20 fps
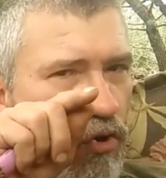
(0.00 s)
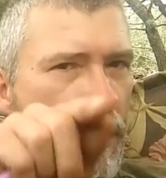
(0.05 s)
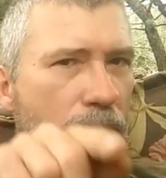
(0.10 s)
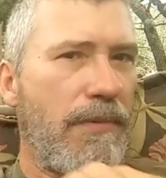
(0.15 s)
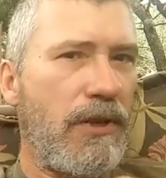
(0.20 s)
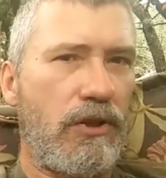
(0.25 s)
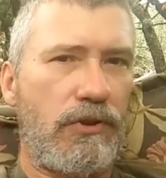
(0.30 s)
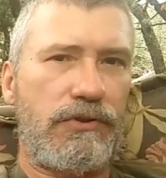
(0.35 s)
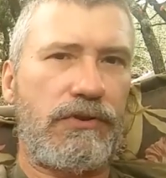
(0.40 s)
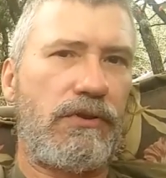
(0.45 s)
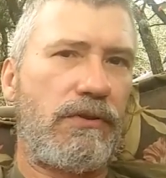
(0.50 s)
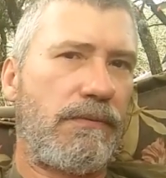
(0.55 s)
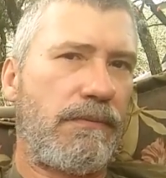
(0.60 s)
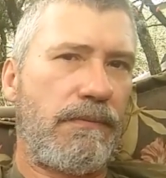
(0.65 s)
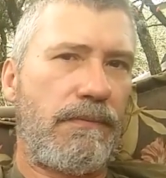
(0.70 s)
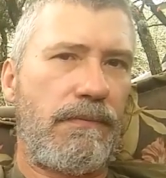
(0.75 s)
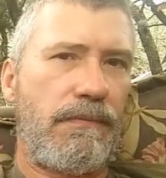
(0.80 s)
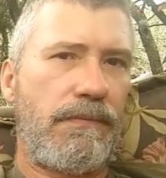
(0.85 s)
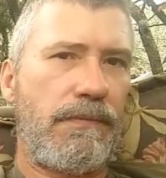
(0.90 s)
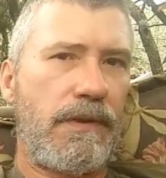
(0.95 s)
criminals.
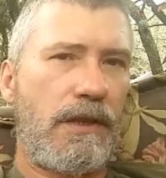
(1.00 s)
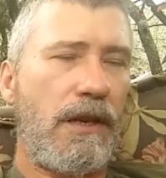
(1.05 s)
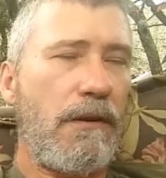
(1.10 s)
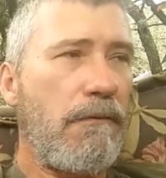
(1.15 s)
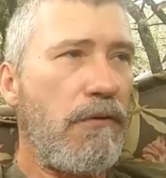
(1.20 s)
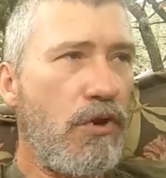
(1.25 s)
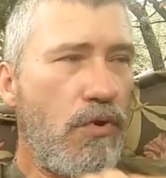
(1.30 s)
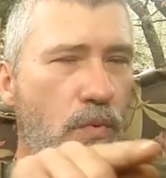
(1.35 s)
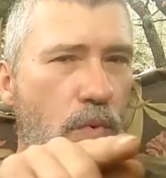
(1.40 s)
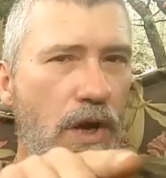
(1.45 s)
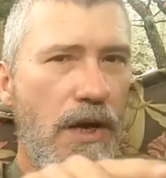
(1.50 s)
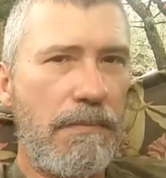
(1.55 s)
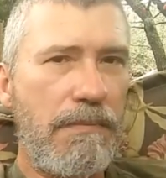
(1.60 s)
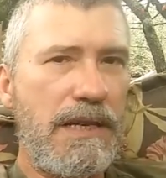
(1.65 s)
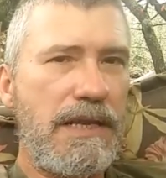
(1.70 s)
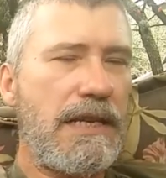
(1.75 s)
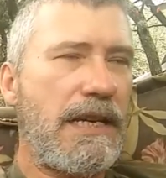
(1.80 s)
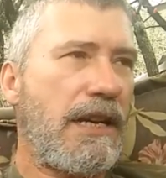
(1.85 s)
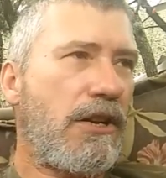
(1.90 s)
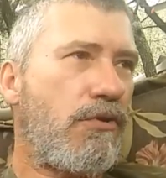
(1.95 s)
And if you want to
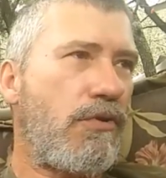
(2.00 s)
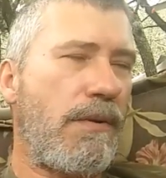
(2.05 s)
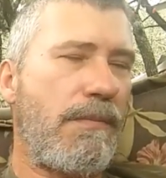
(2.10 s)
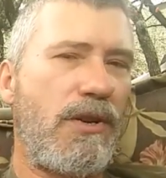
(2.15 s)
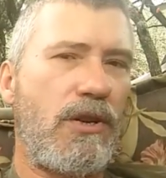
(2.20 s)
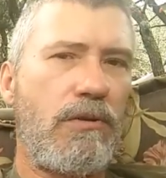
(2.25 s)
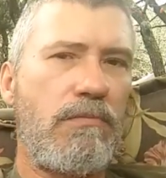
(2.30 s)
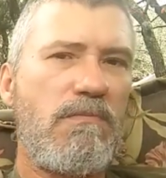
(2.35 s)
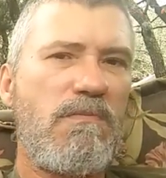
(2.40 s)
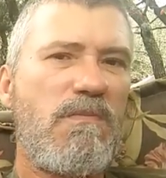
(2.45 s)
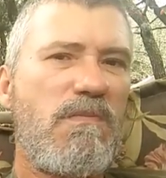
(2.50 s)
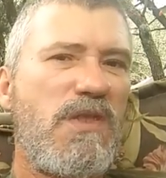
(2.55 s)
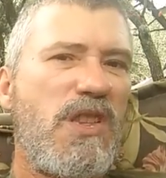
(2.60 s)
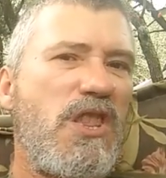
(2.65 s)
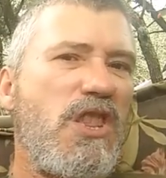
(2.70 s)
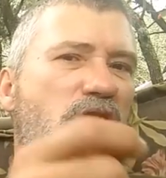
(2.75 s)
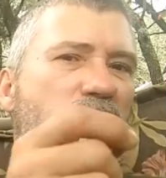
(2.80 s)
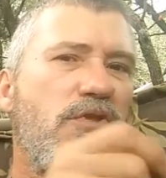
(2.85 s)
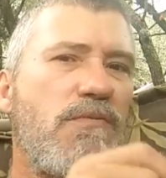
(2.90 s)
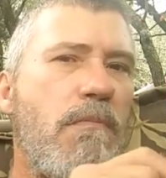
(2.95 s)
be that criminal,
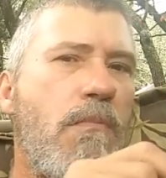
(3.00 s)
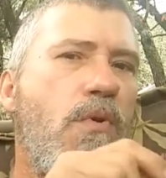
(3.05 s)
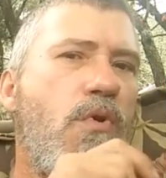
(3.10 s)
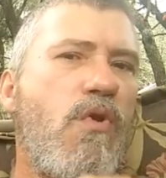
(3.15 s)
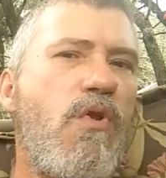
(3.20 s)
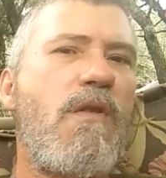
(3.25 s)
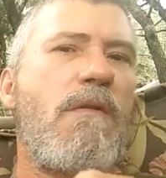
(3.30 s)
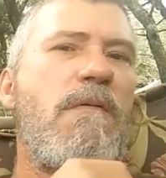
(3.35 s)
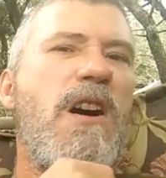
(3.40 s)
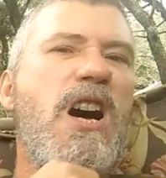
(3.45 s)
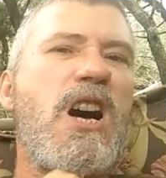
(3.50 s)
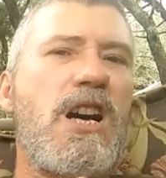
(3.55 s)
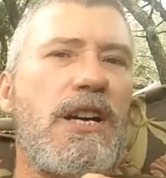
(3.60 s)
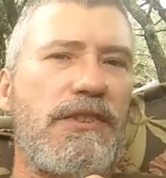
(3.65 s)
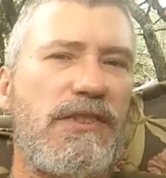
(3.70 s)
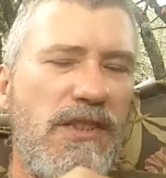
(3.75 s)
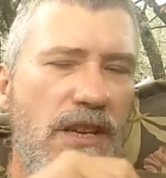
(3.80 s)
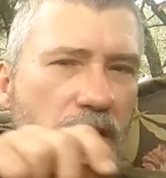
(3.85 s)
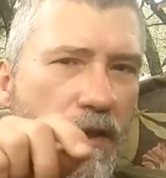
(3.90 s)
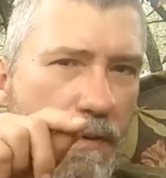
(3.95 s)
then there's more of
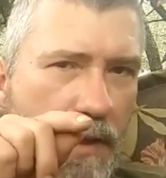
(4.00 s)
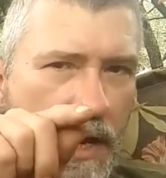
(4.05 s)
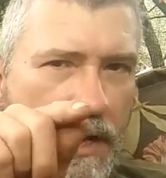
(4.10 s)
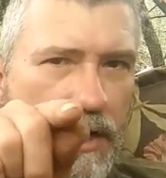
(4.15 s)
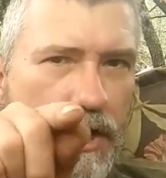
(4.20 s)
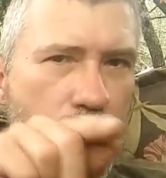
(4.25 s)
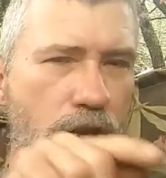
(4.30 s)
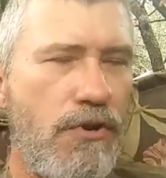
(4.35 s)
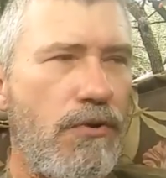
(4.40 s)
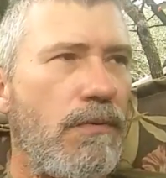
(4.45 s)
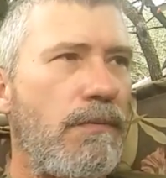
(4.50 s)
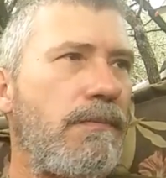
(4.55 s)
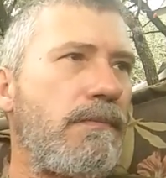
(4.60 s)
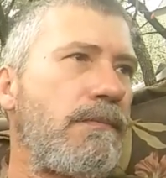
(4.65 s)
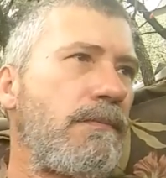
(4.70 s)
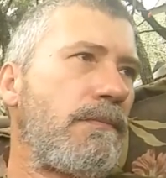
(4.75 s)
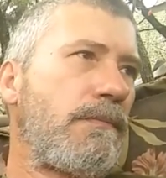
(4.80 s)
us than you.